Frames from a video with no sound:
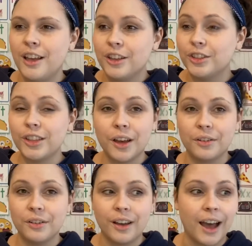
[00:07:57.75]
So
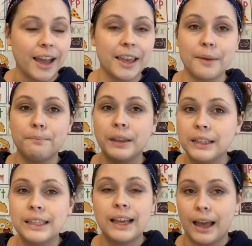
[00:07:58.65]
I am
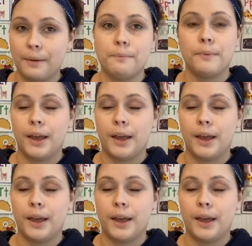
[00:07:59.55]
building up my